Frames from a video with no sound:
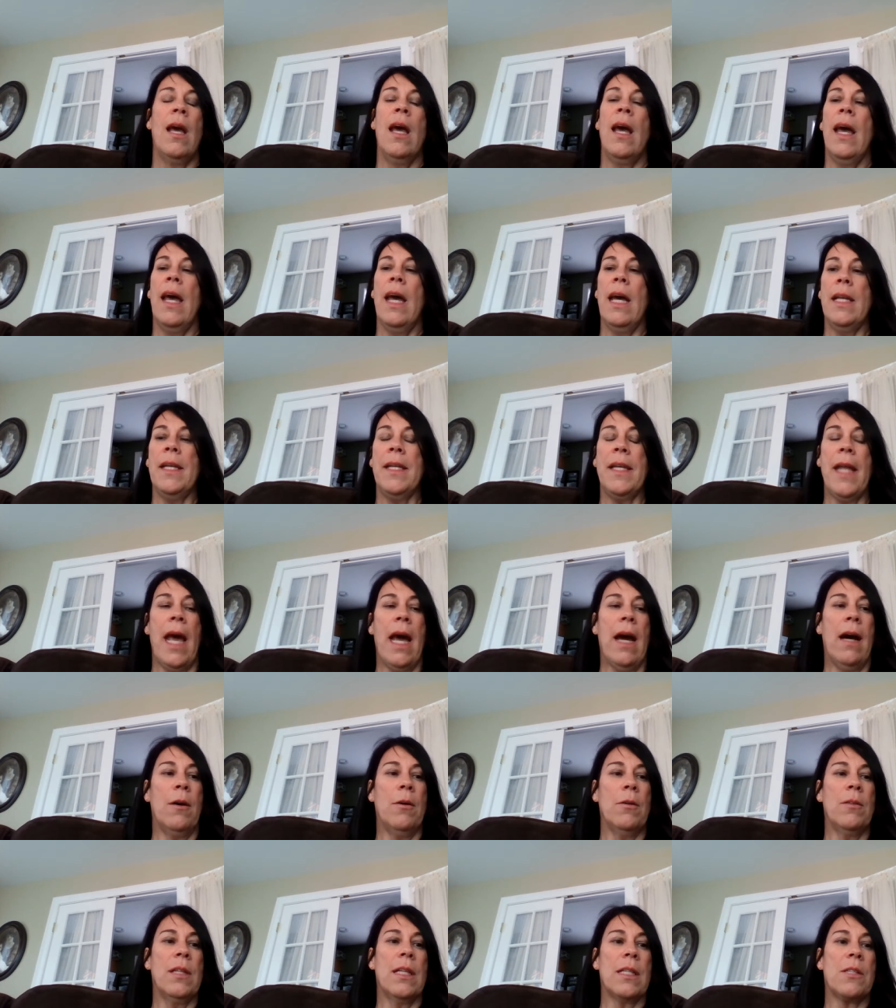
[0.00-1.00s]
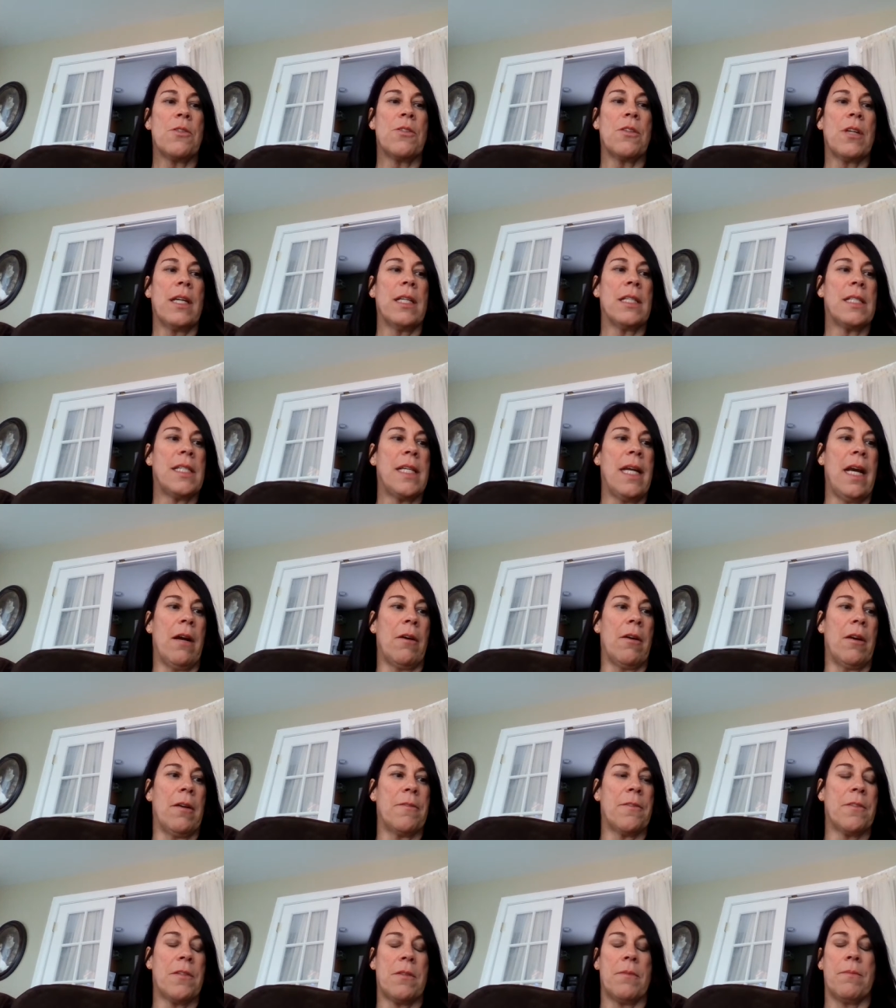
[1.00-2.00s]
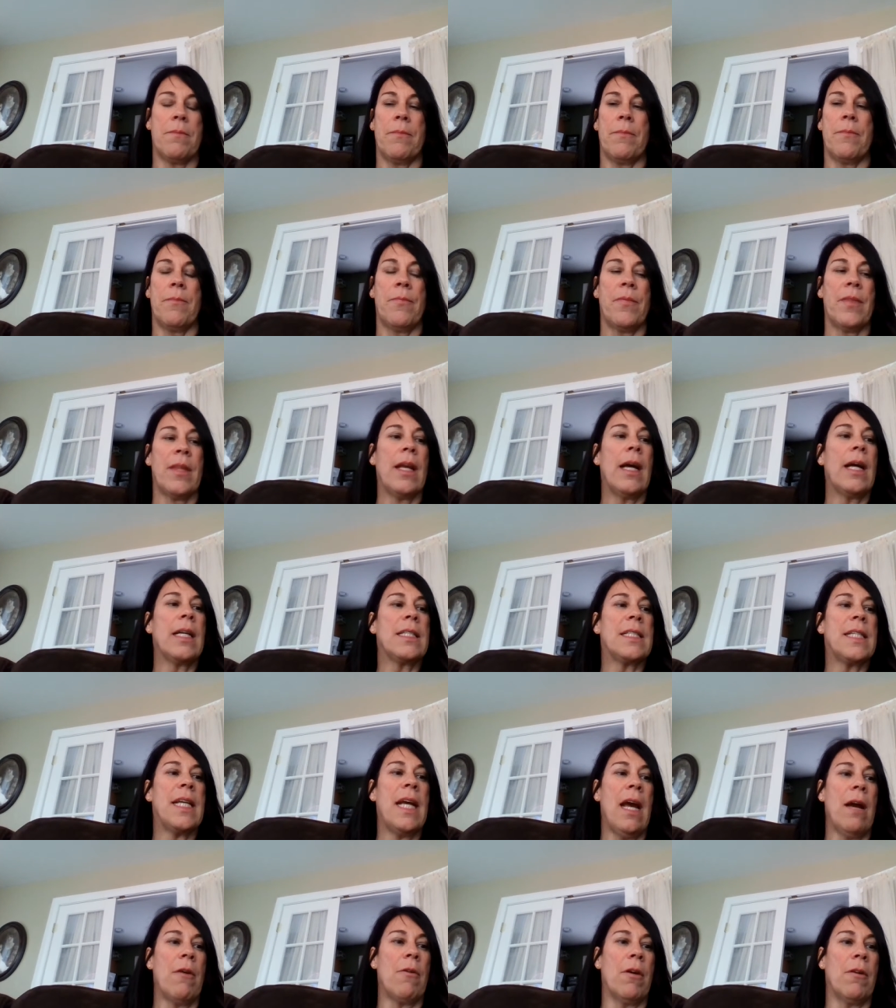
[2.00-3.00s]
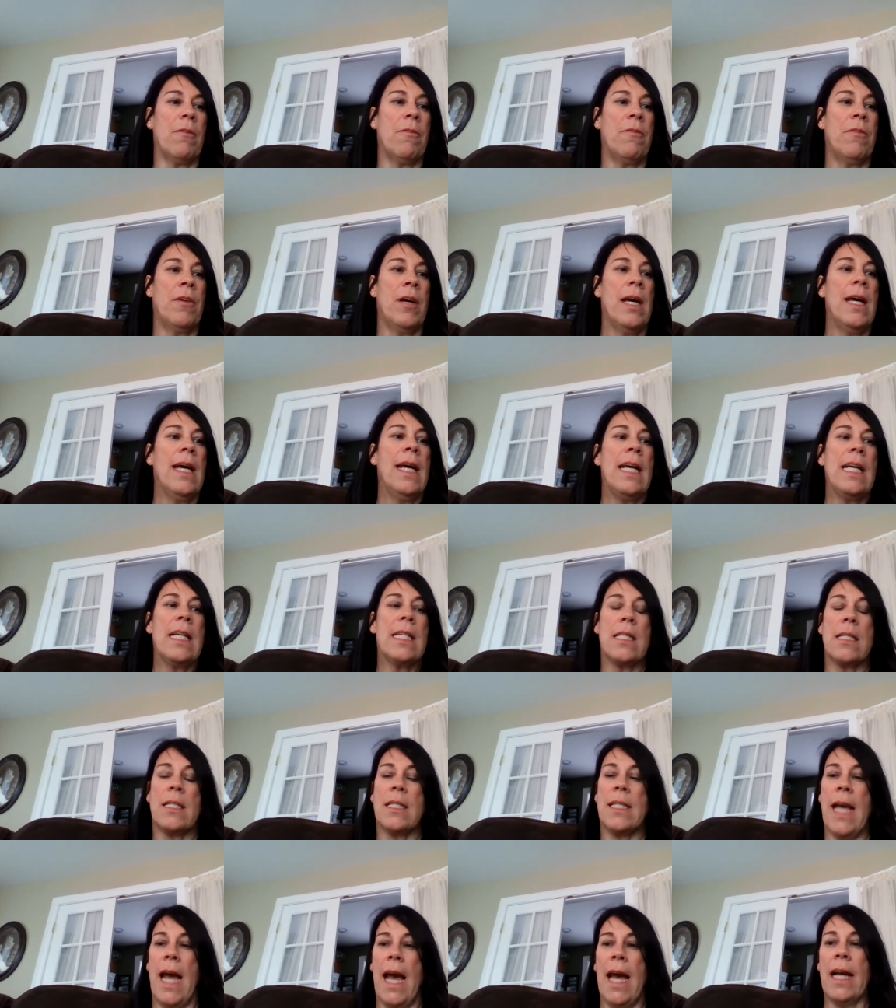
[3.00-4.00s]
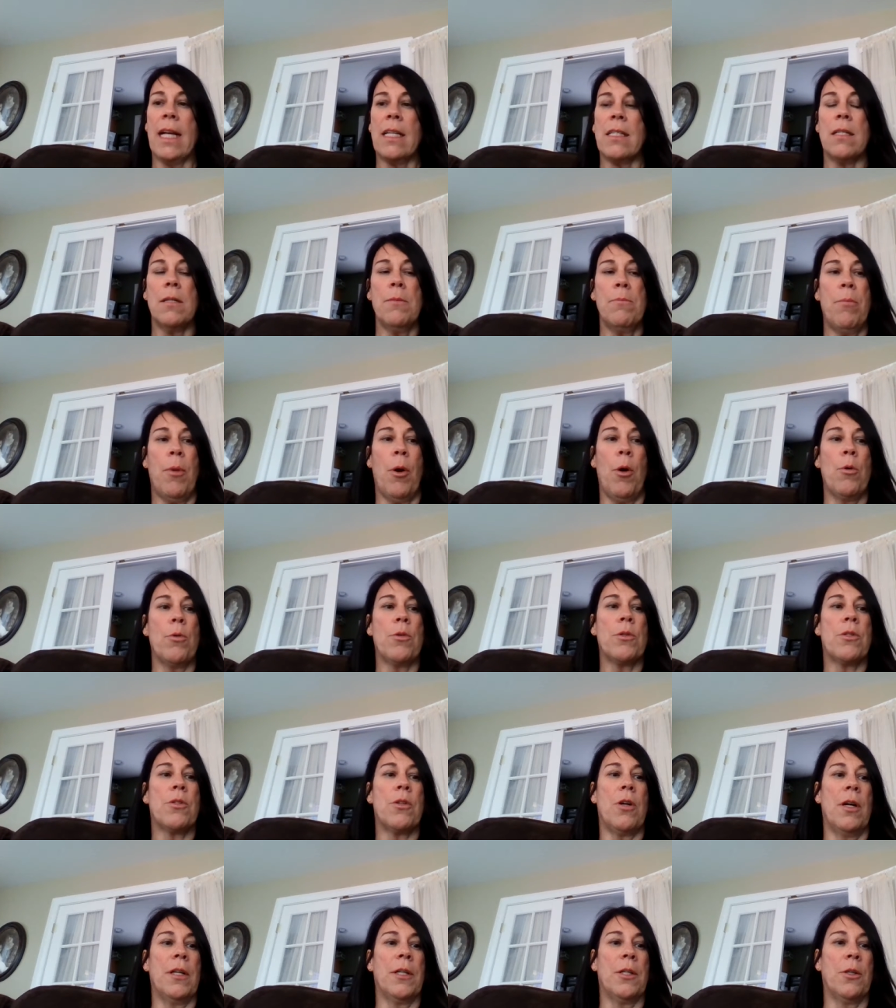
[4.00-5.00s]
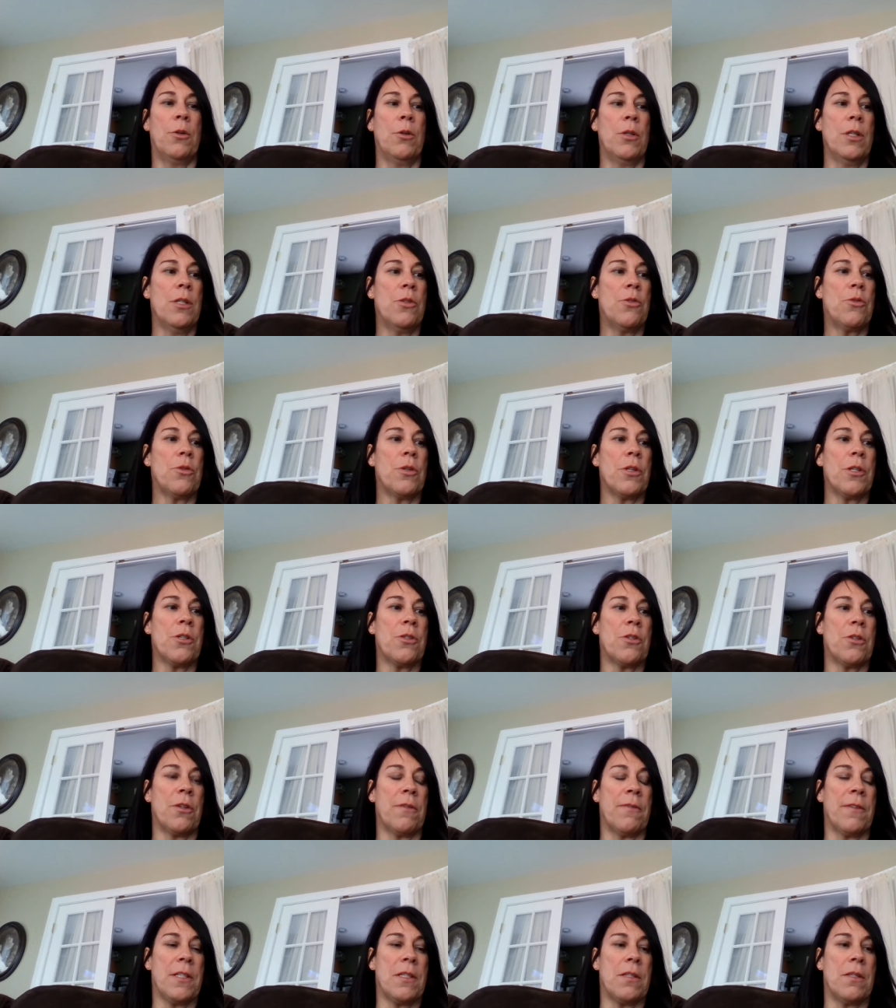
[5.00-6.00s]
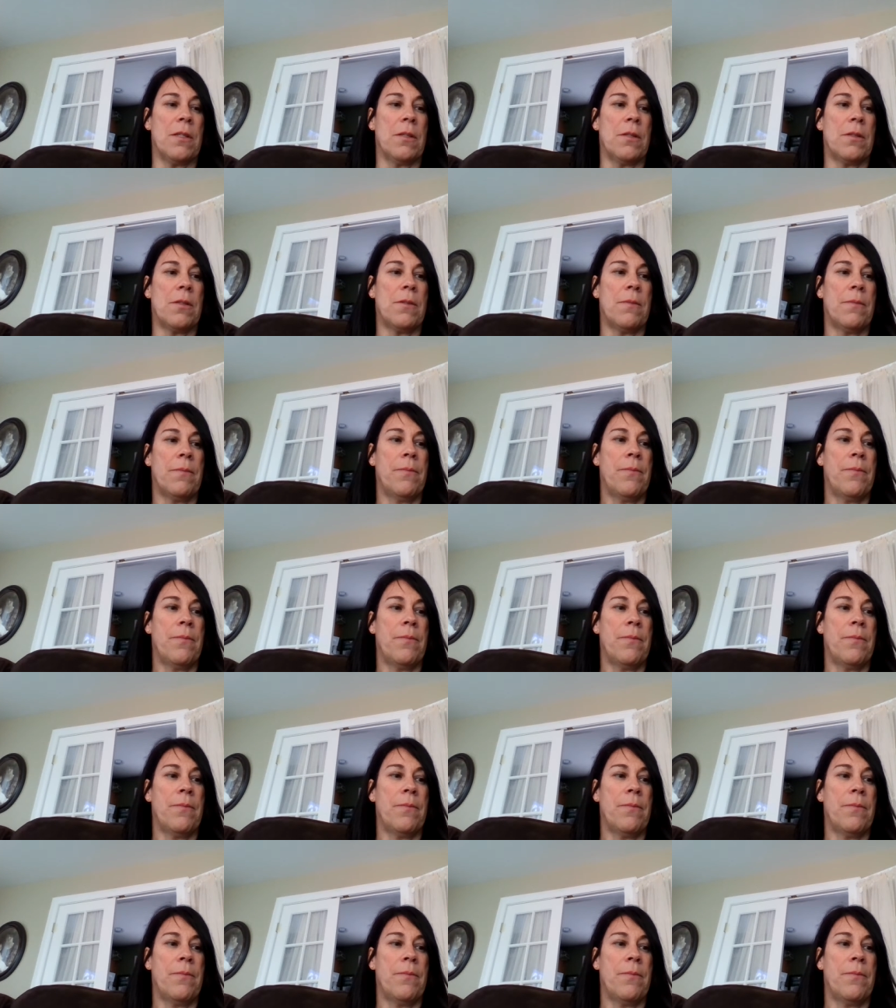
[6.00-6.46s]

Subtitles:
And now let's look at tariffs. A tariff is a tax imposed on goods or services.